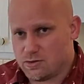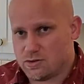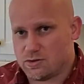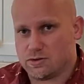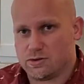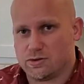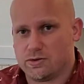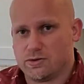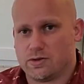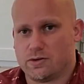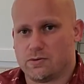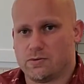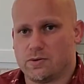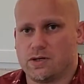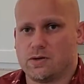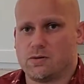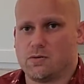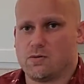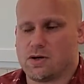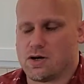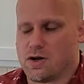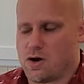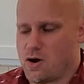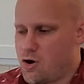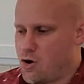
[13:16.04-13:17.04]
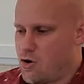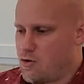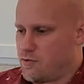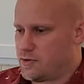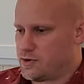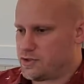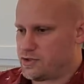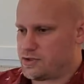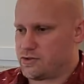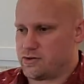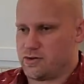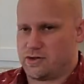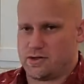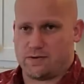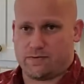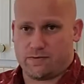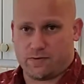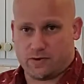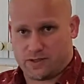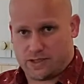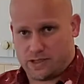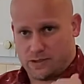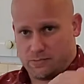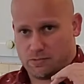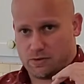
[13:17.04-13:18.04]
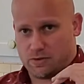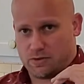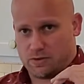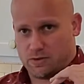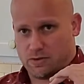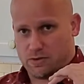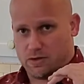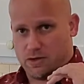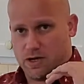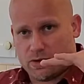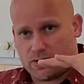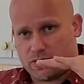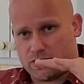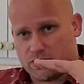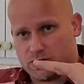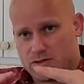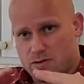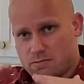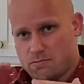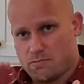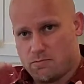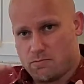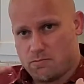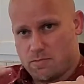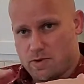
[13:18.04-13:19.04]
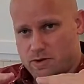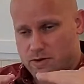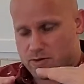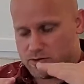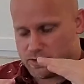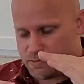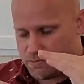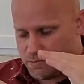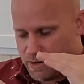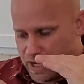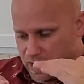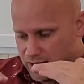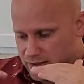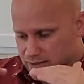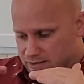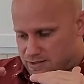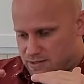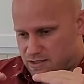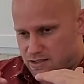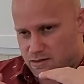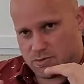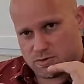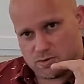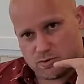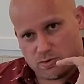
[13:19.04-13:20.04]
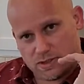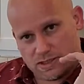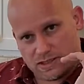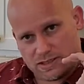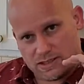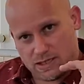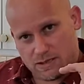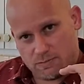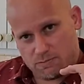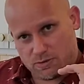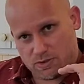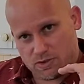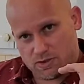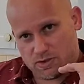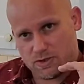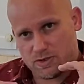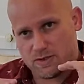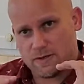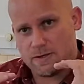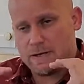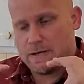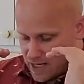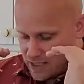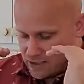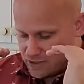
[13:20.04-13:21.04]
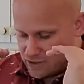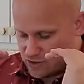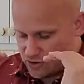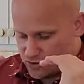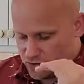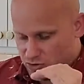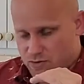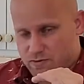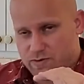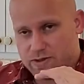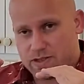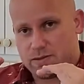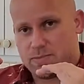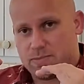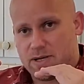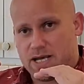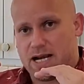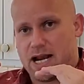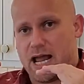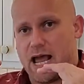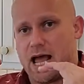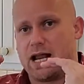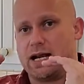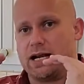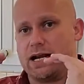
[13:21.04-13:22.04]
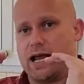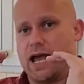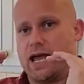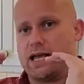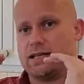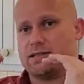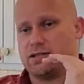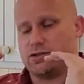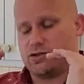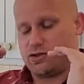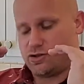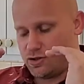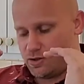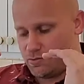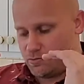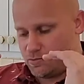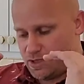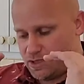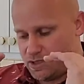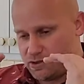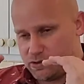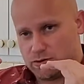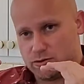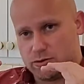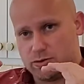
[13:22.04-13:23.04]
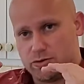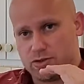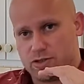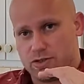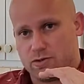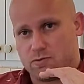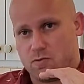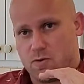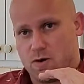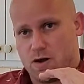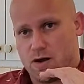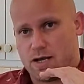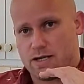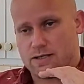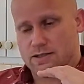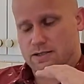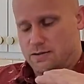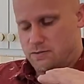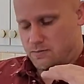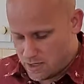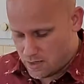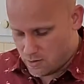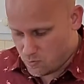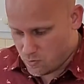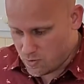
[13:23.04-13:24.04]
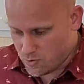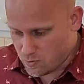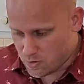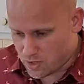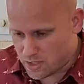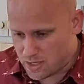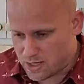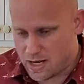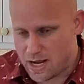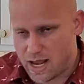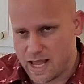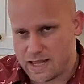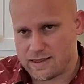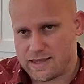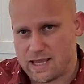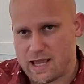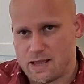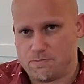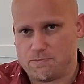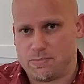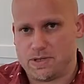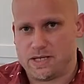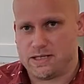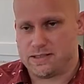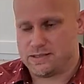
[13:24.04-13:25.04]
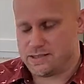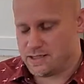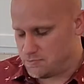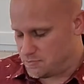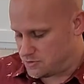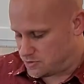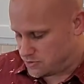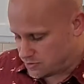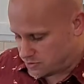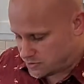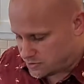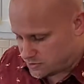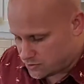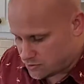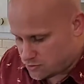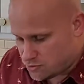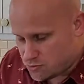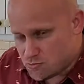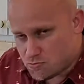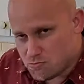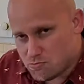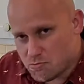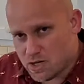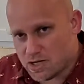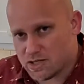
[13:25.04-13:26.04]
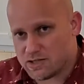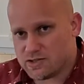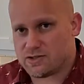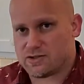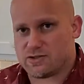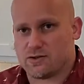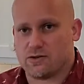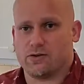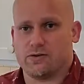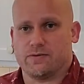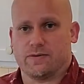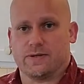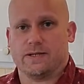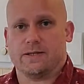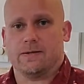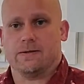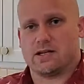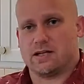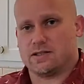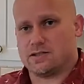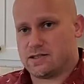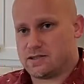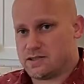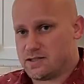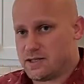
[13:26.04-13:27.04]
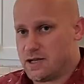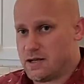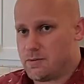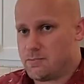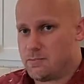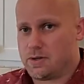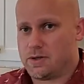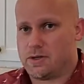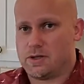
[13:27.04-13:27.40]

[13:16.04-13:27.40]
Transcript: diluted. We don't want to over stir it for temperature, but there's a balance there between temperature and serving the Manhattan as it should be dilution wise. And we want it at that peak temperature. And so you must serve it because it's up